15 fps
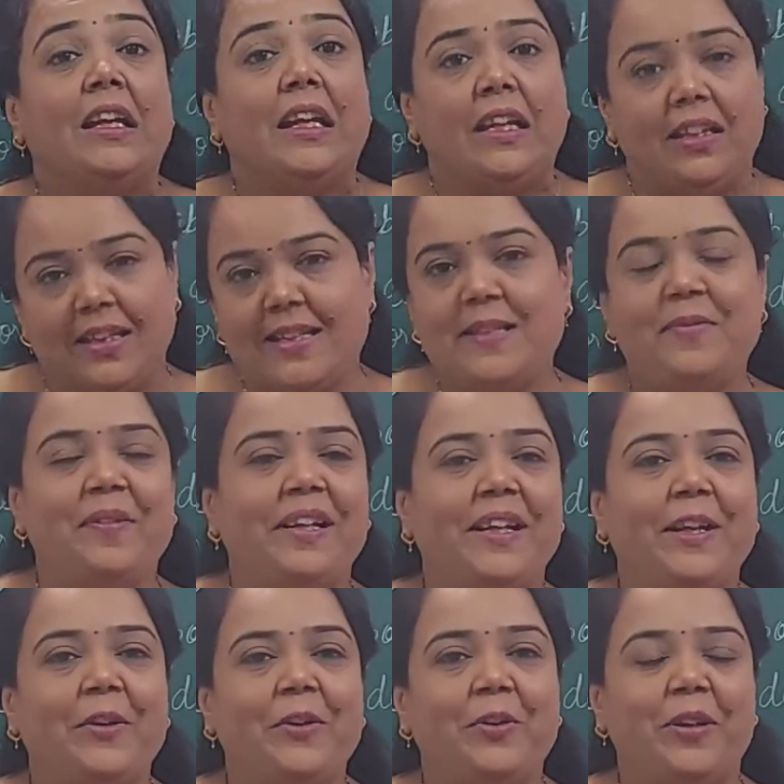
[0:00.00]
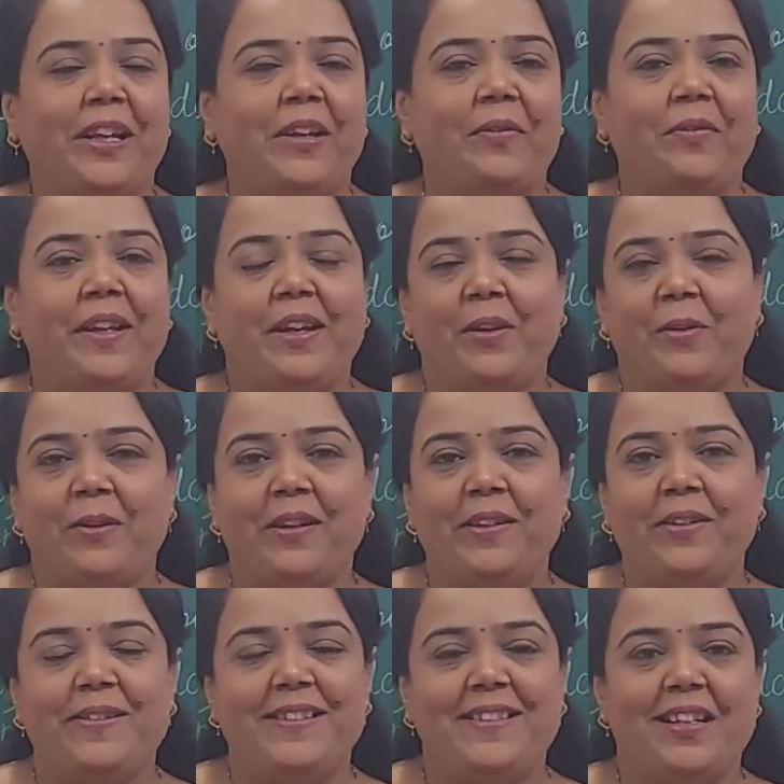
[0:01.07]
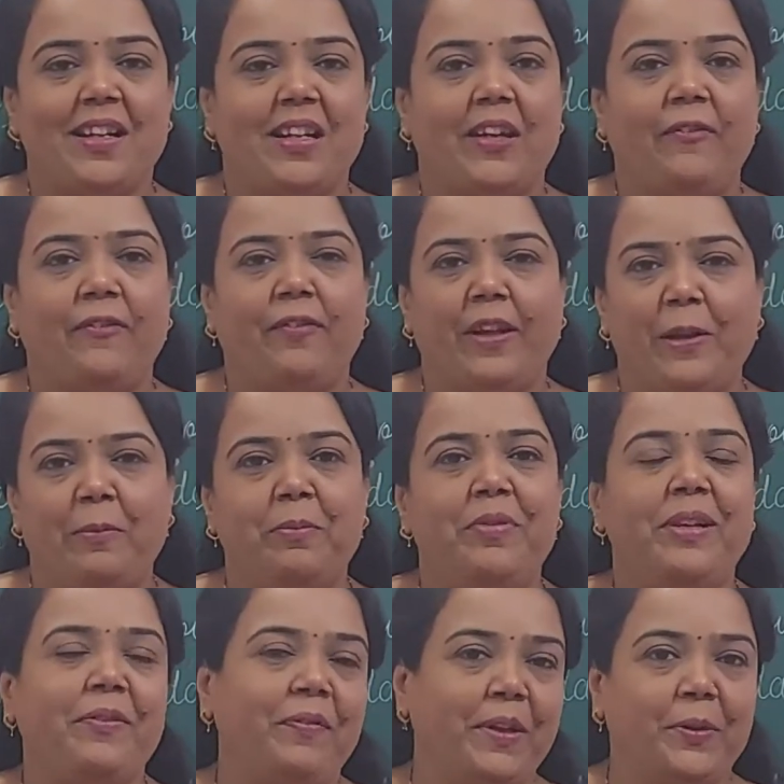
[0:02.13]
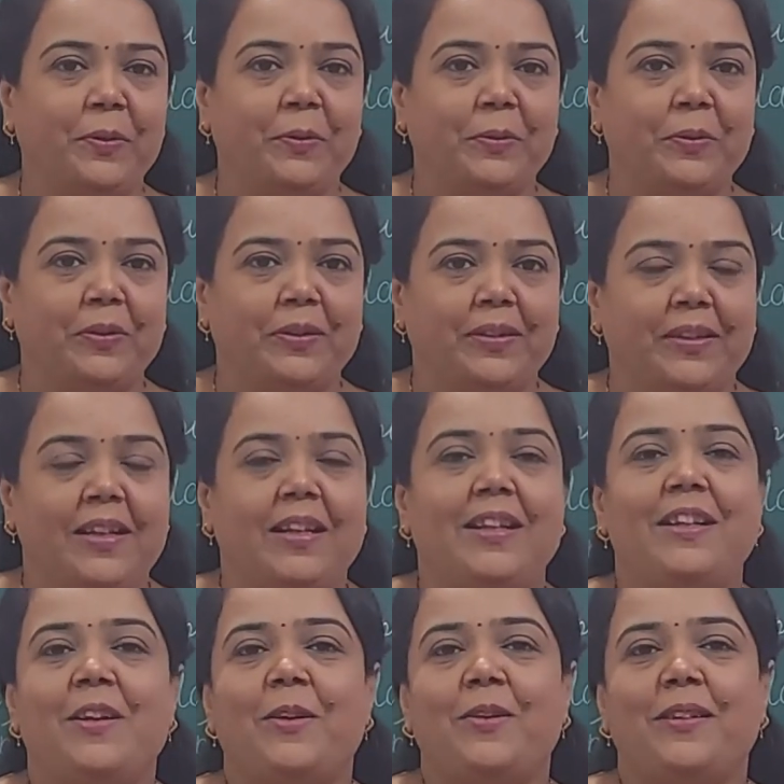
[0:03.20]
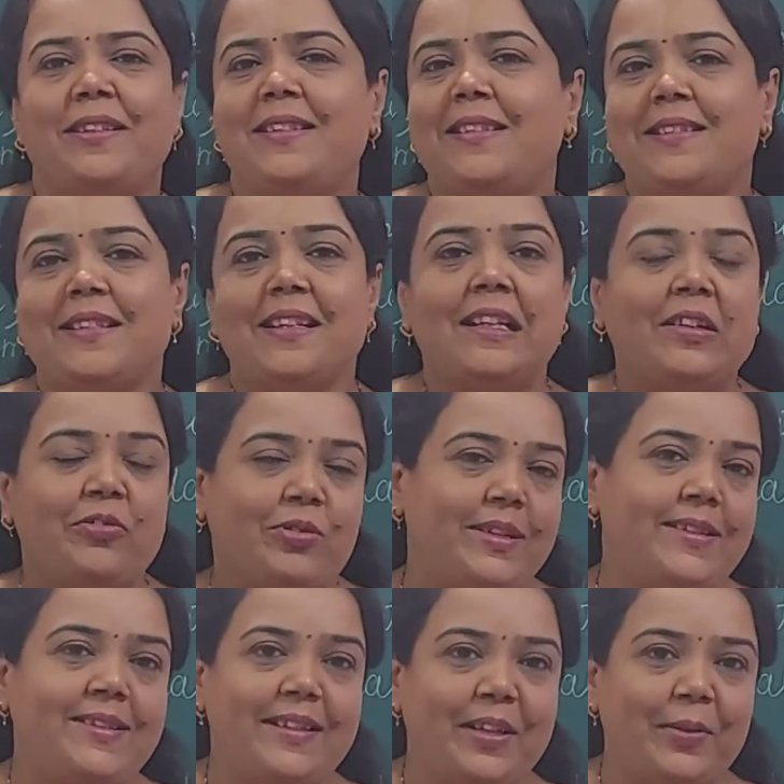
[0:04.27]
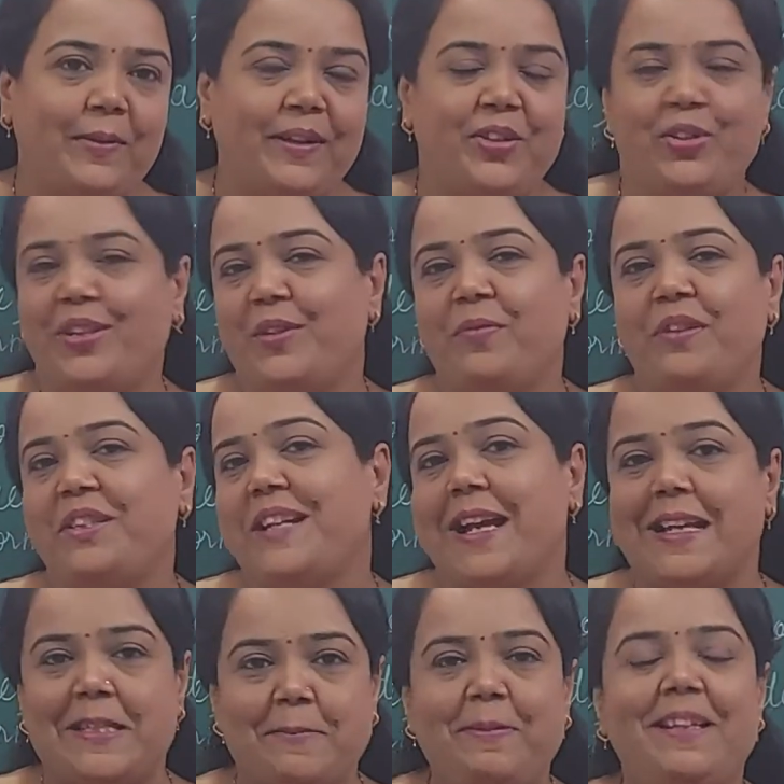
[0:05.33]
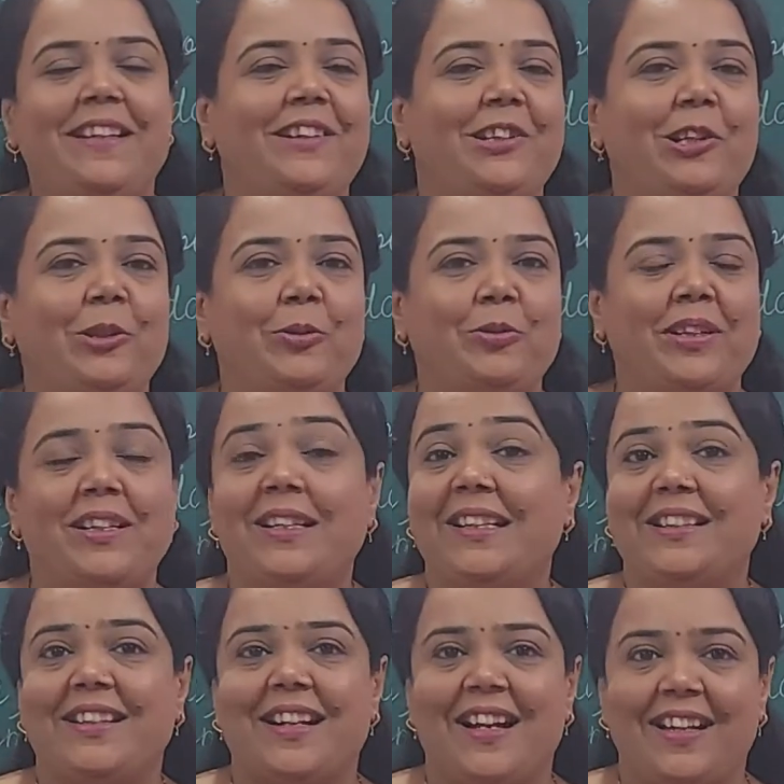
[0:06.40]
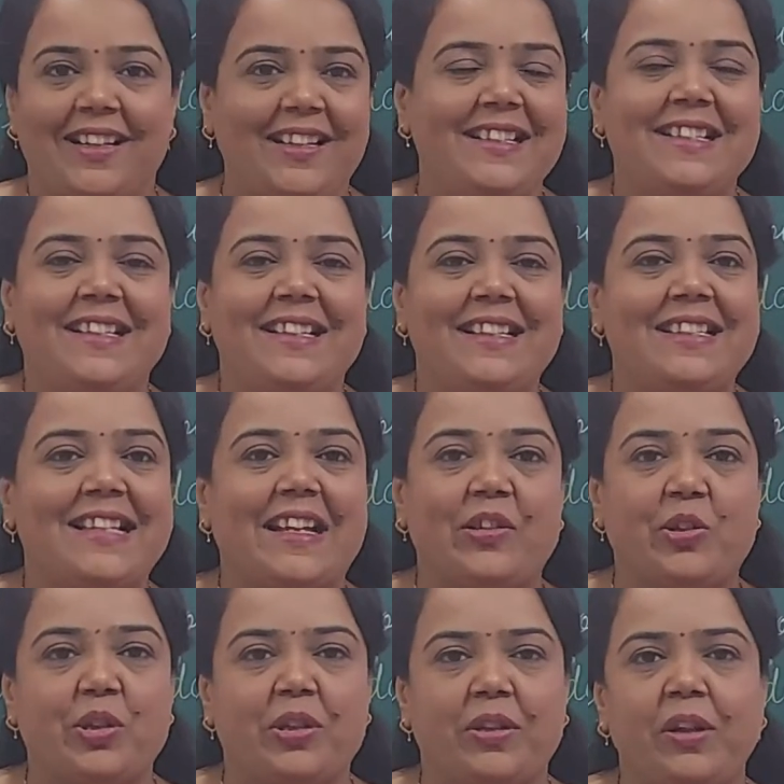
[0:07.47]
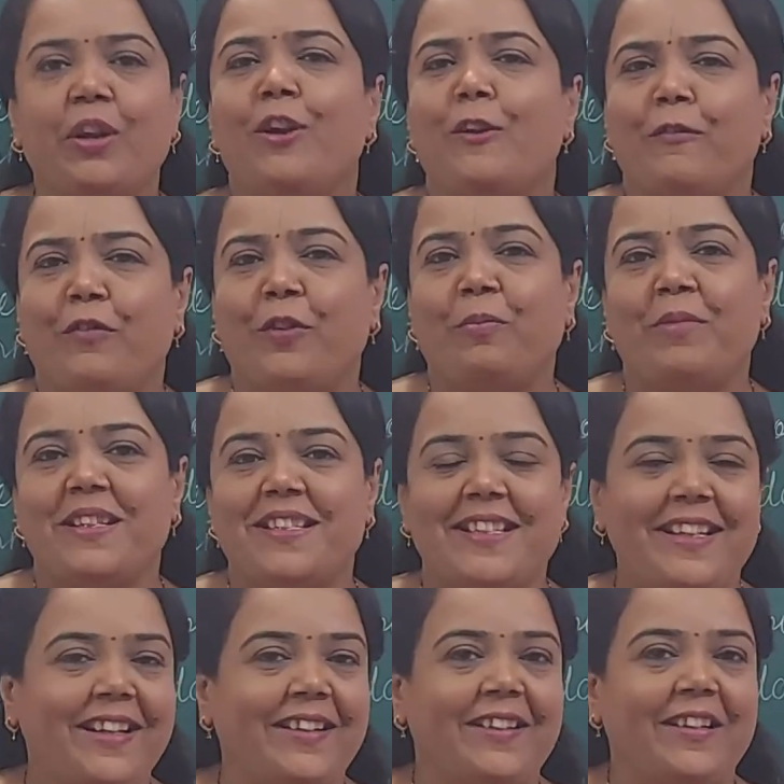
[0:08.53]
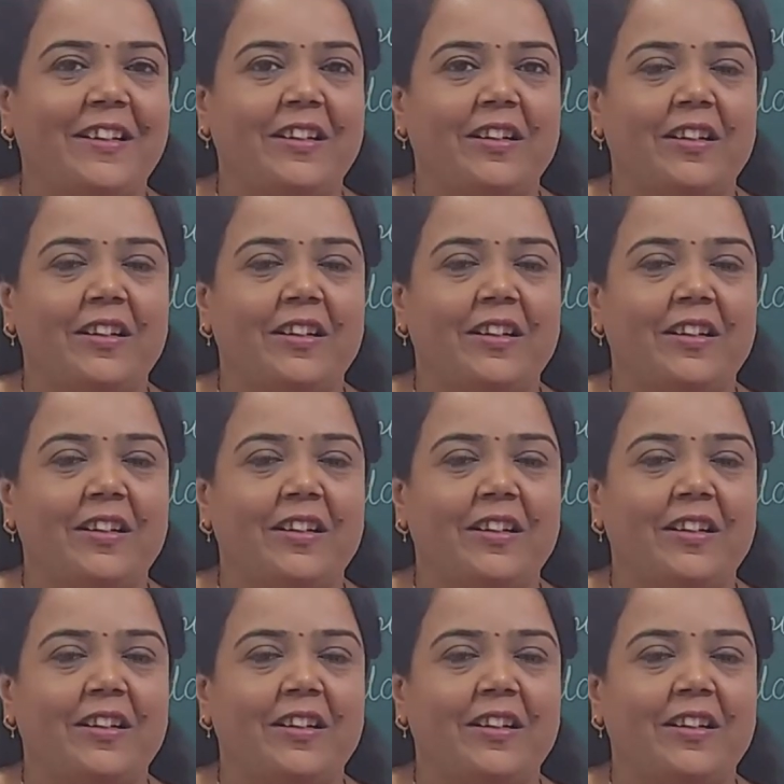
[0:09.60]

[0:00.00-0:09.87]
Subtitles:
In this video today we are going to study film review. Now this is an interesting question which has been included in the writing skills section from this year.